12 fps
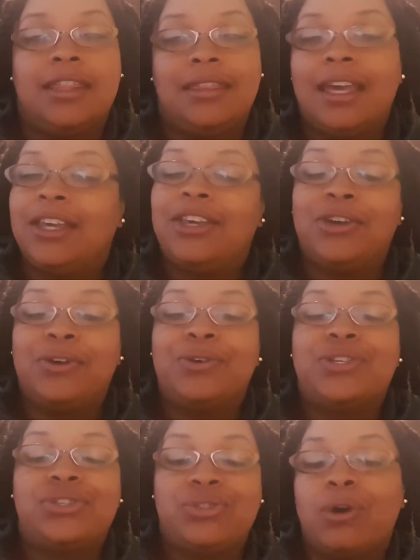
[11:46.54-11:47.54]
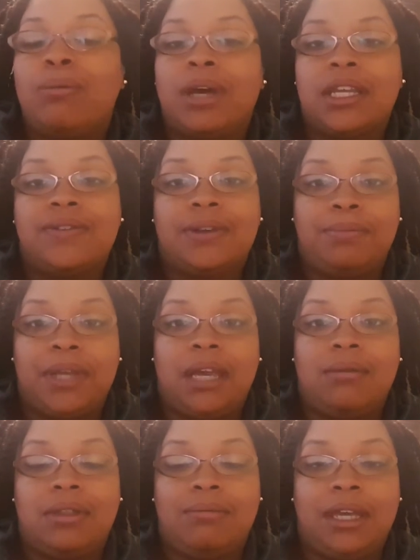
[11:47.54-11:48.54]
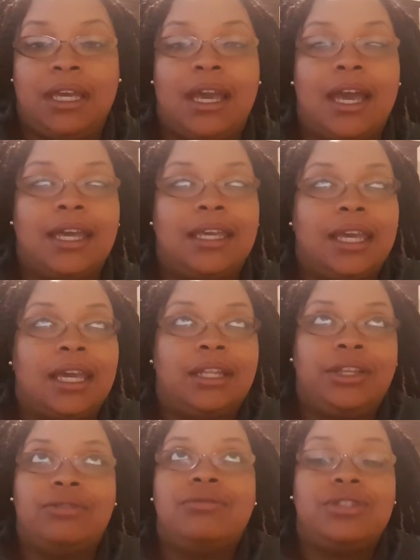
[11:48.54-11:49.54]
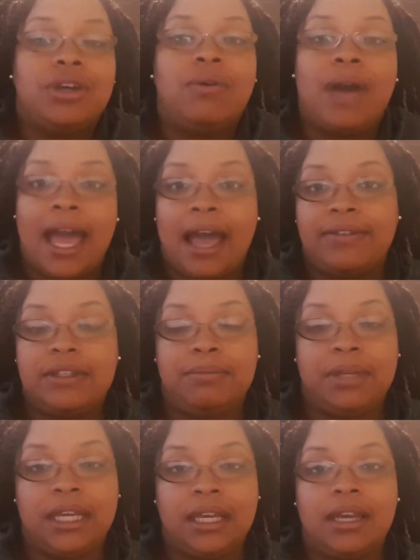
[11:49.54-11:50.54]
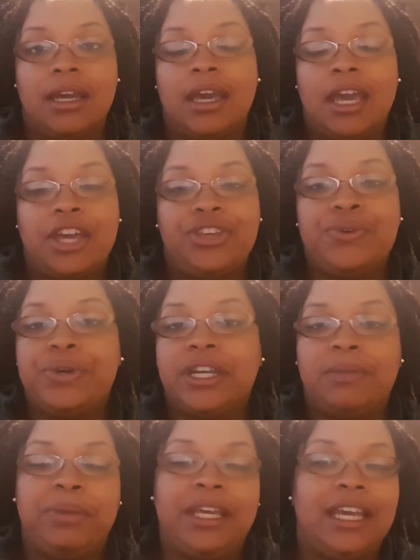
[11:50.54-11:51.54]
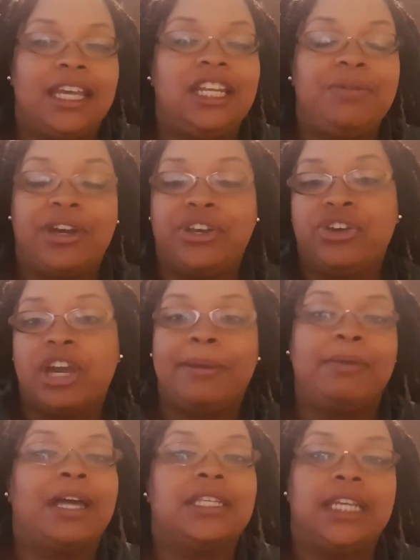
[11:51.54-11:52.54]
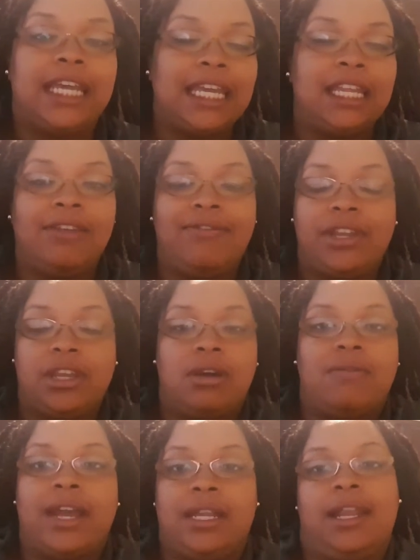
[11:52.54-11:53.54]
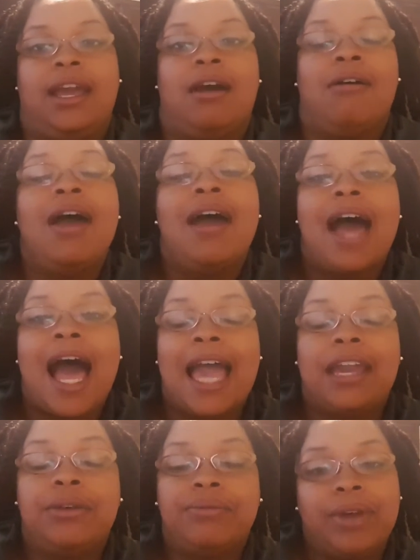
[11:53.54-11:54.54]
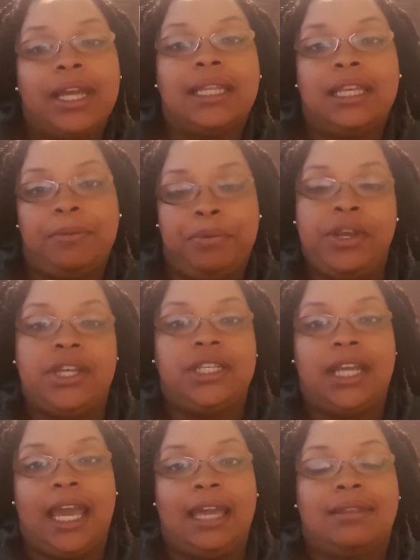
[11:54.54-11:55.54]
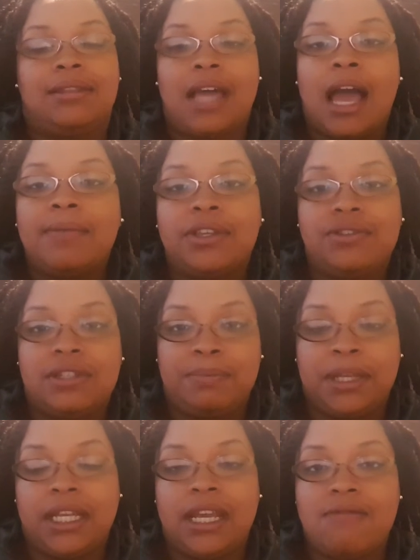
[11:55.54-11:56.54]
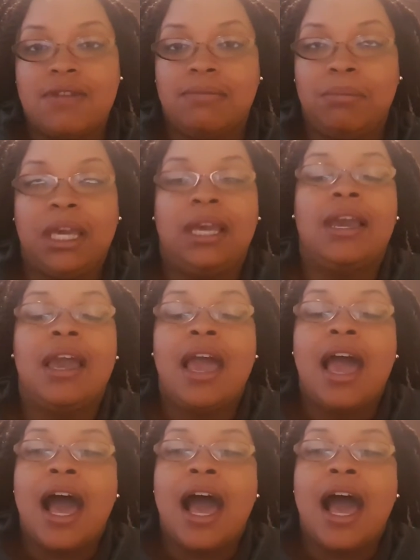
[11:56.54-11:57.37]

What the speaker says: Thank you so much for being with me. Again, you don't have to be. You could be anywhere. You could be watching any video right now. I greatly appreciate the time that you spend here with me.